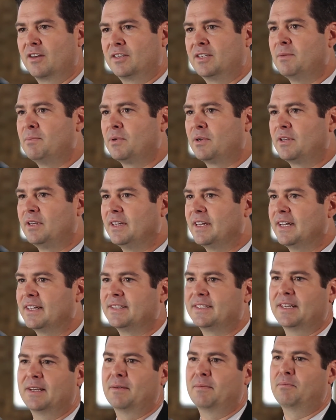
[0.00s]
Typically
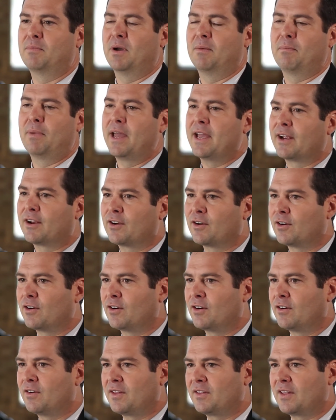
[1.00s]
it's a
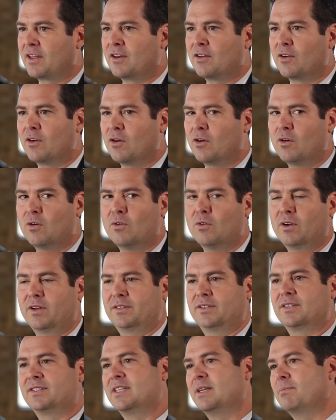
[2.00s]
banker that they know,
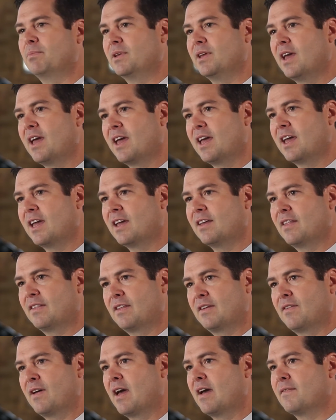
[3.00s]
it's a CPA
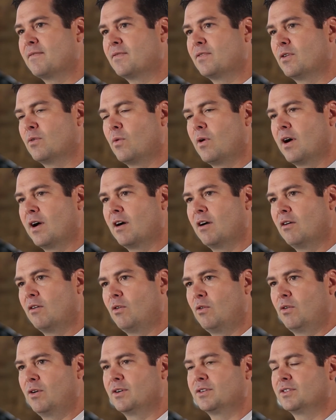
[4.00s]
that they've had for a while,
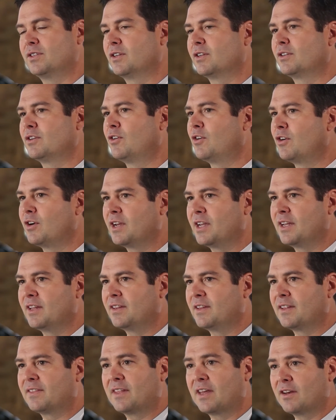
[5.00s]
or it's an
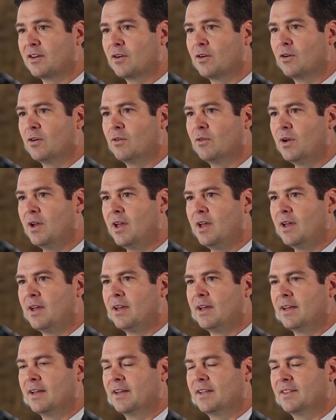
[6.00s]
attorney that they know.
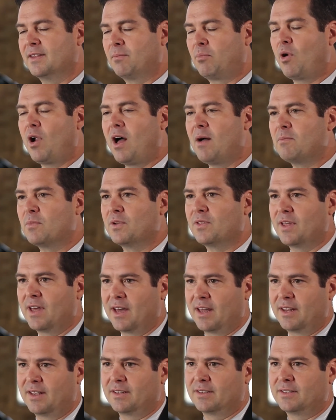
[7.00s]
The problem with
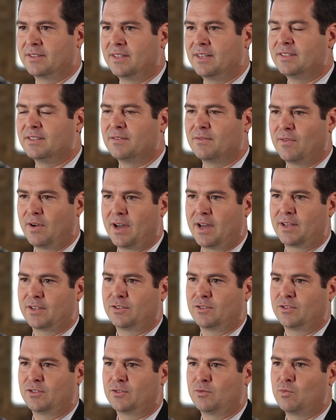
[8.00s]
that is these
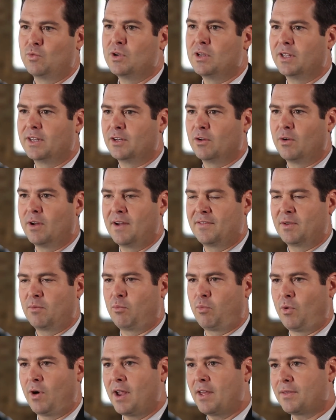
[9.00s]
advisors really don't have the
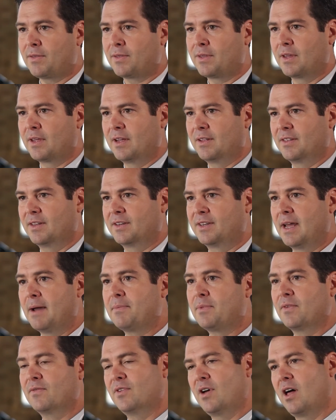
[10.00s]
breadth and the
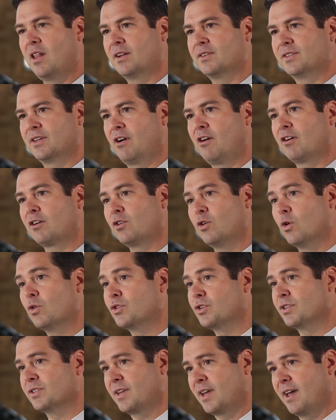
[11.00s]
depth of knowledge that our
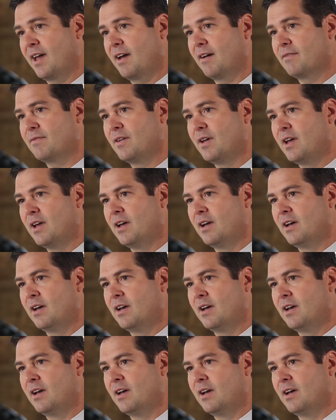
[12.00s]
coaches have.